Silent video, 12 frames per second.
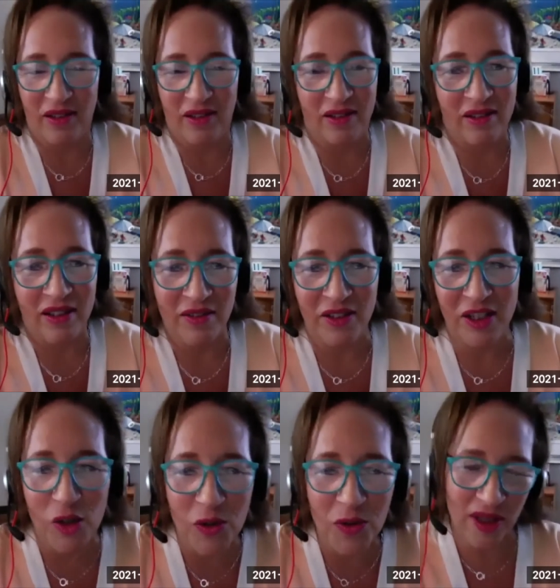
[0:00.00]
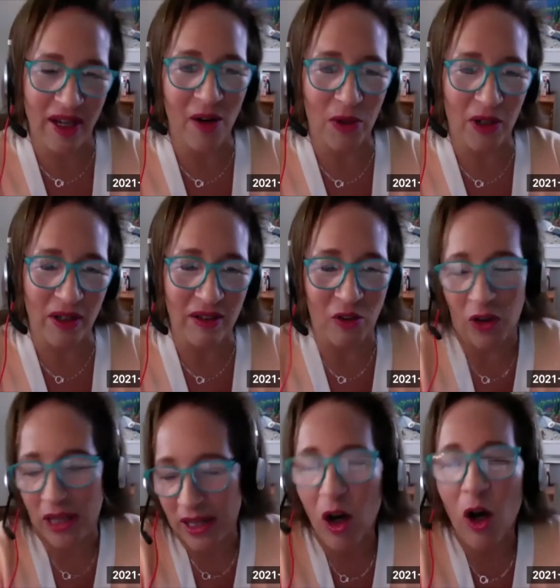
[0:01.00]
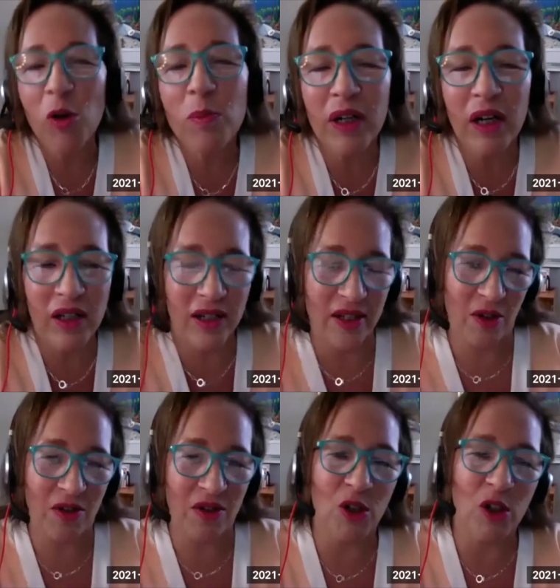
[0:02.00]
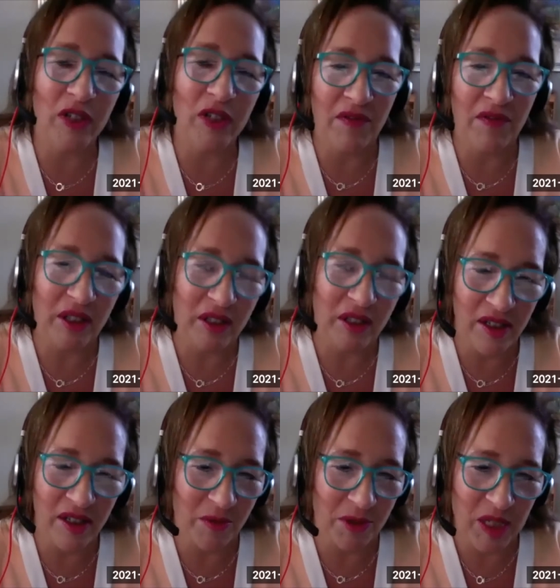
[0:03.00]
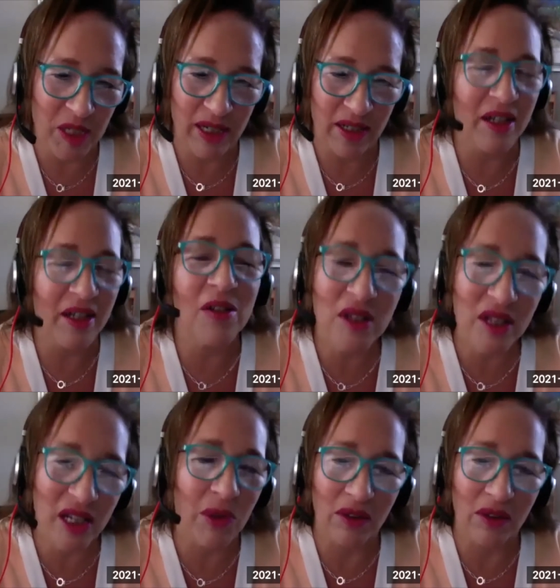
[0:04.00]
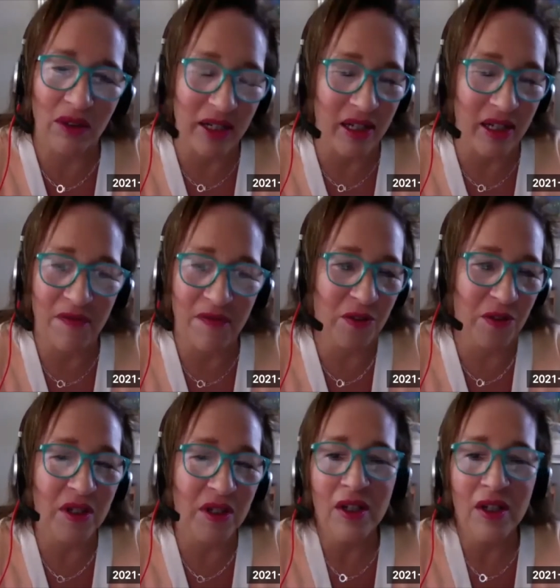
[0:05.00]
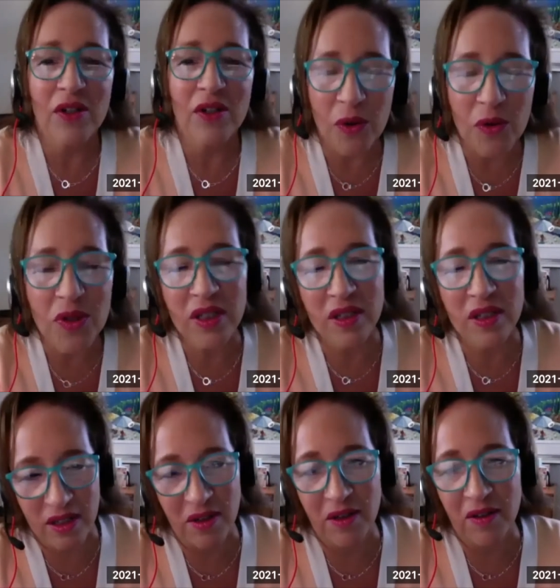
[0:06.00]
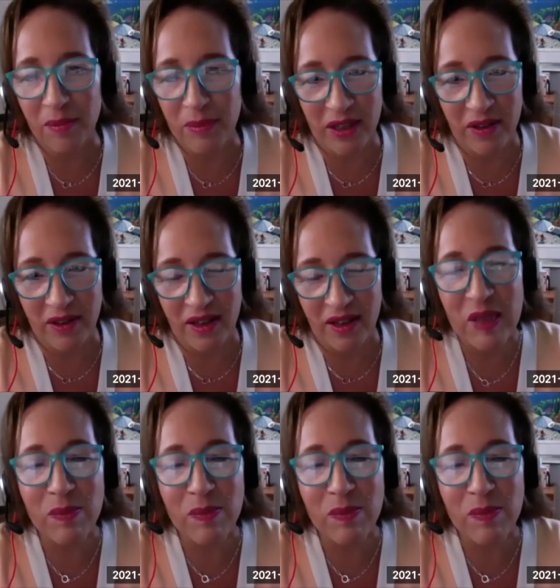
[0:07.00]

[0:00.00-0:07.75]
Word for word: Then then use that one. Or like all bodies are deserving of dignity and respect. I use that one a lot. I feel so sincere about that.